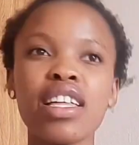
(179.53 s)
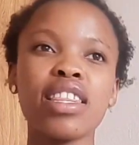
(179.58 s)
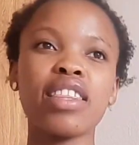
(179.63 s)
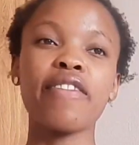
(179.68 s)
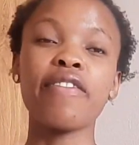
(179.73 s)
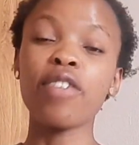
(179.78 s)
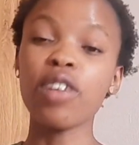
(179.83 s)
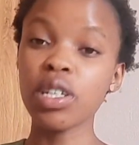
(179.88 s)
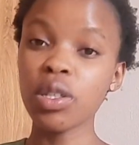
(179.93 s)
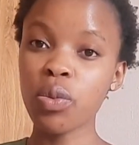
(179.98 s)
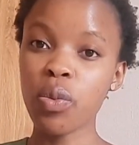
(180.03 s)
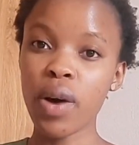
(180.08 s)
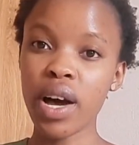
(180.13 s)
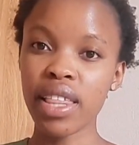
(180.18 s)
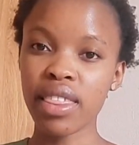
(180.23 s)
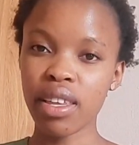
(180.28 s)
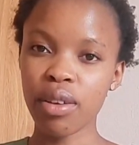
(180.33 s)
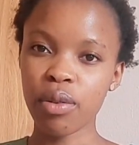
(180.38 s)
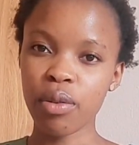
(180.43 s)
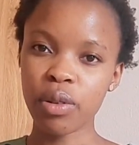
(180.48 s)
The fourth
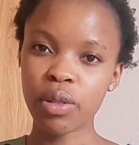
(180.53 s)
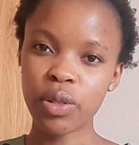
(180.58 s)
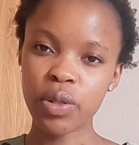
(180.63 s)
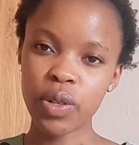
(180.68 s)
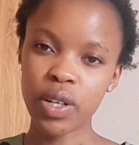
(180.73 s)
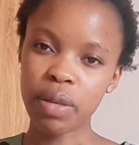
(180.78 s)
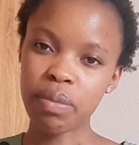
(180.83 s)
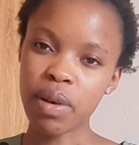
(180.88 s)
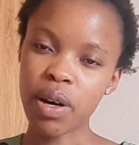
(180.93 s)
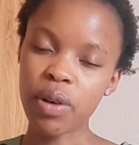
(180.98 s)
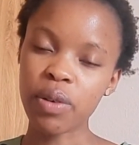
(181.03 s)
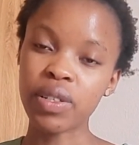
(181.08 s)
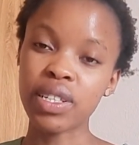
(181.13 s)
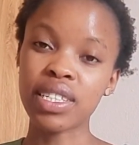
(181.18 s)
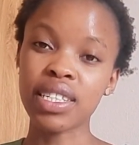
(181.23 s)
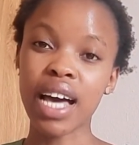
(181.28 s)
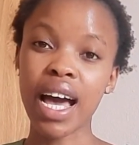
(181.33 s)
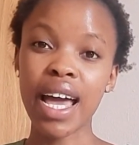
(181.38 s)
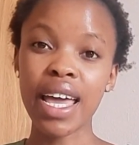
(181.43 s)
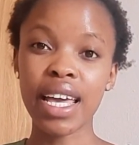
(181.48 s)
one that I'm going to talk about
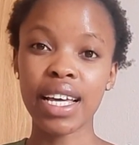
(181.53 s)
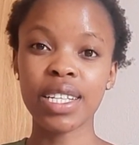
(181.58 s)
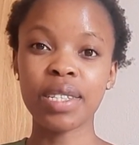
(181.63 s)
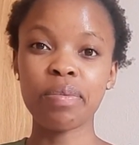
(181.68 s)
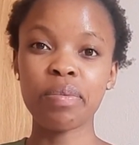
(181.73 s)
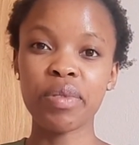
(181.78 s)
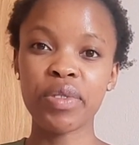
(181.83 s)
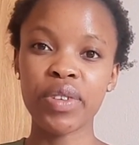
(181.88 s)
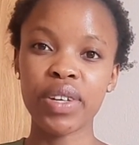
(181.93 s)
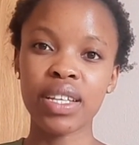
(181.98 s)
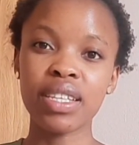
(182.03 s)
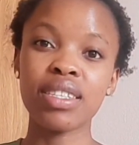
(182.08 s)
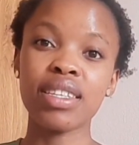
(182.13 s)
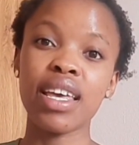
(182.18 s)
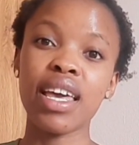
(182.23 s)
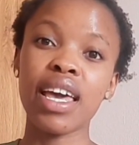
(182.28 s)
is IXperience.